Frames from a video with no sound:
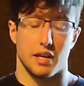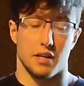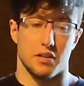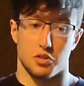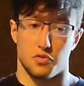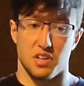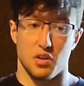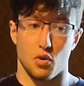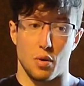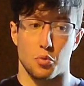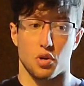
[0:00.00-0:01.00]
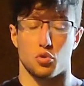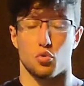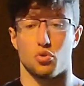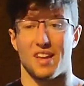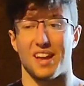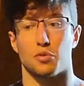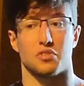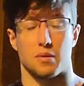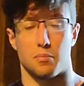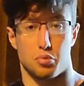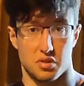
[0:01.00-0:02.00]
And in this video, I'm going to take the
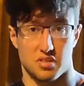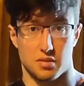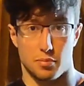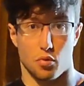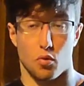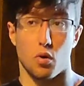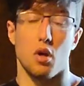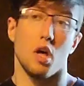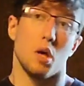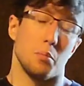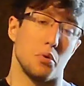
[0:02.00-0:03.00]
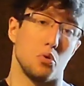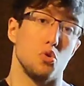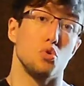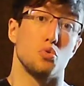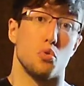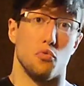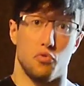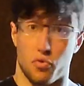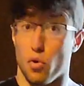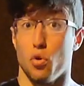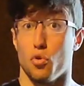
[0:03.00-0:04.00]
same principle, but use
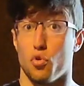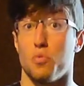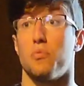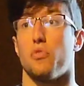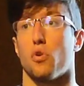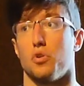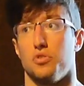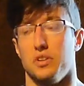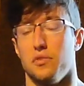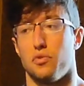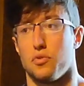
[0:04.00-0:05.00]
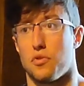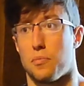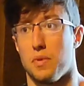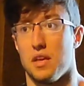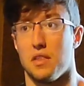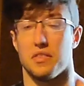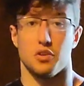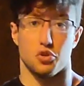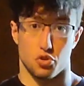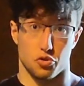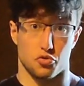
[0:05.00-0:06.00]
volume for a different mean
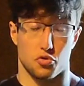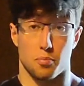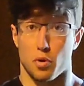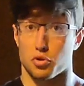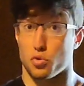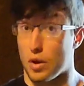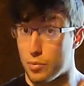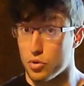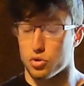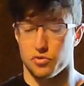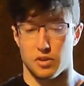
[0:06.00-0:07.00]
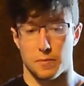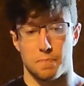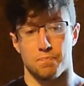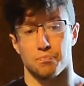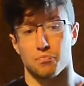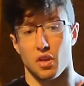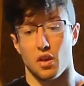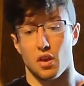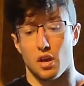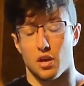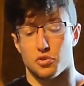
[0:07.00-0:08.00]
than just muscle hypertrophy.
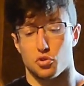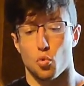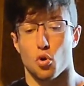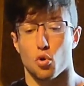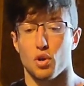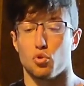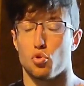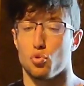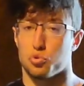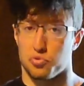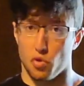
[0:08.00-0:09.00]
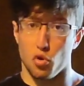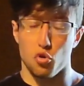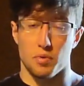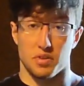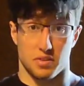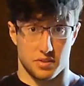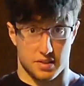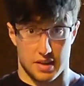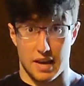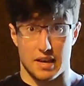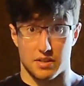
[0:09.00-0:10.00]
So we're going to use volume in this
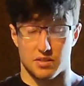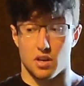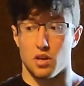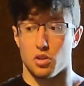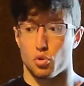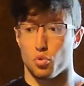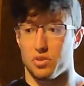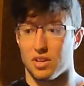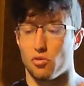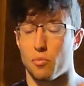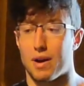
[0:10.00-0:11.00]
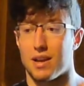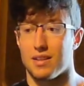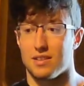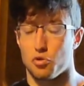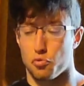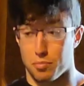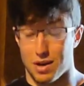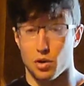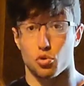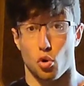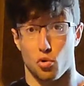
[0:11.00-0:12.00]
case to determine the
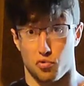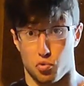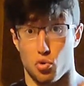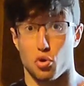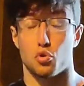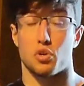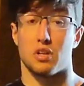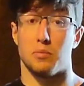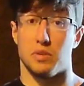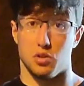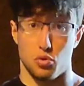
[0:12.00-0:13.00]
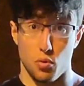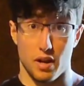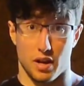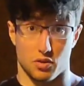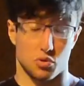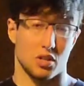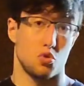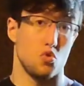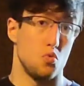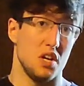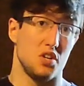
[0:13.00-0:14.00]
amount of work you can be doing so that
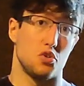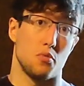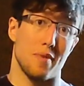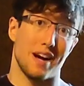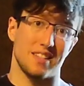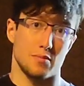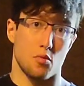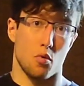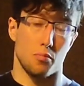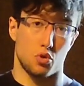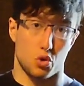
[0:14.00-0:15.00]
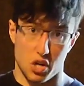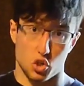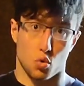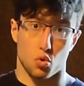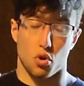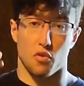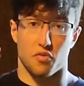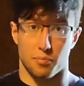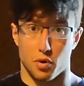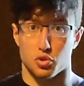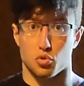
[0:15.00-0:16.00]
you reach the maximum threshold
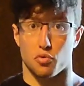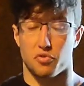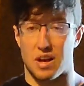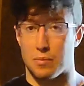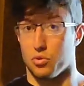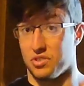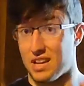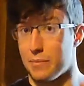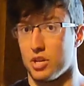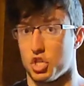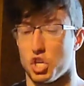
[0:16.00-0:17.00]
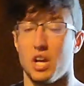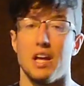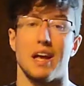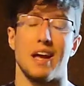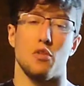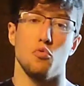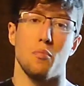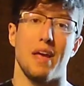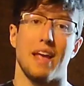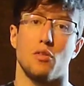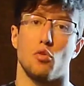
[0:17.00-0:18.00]
of muscle fiber damage and you
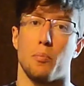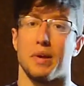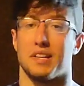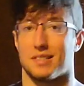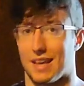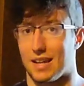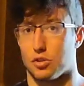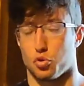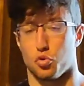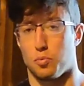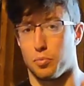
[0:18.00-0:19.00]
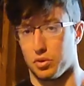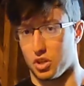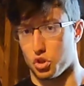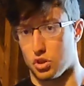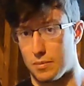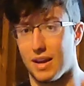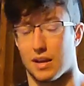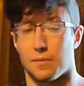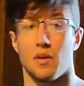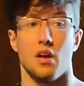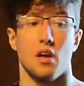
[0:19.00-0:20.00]
make the best gains you could potentially
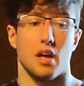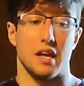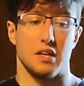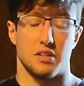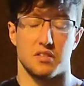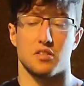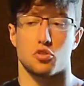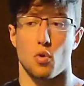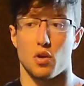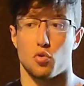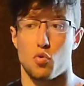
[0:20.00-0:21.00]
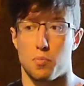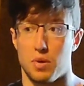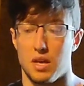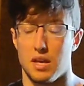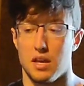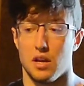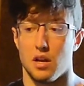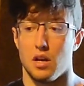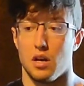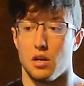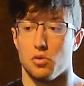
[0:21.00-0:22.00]
make. And this is going to be
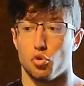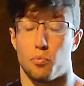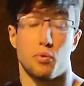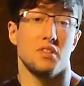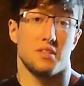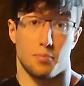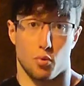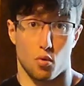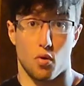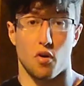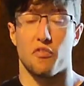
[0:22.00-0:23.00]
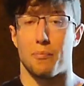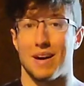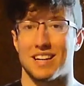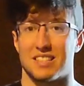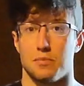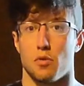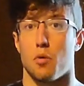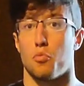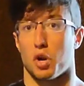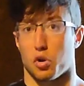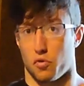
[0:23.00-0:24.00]
the principle of
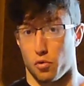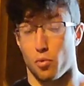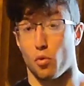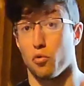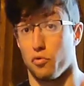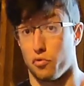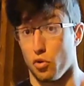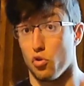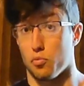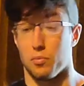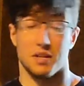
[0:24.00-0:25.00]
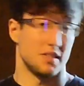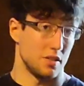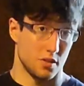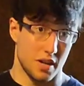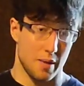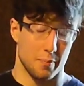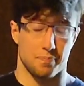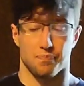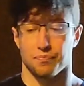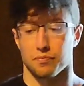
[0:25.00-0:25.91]
maximum recoverable volume. It's in the name.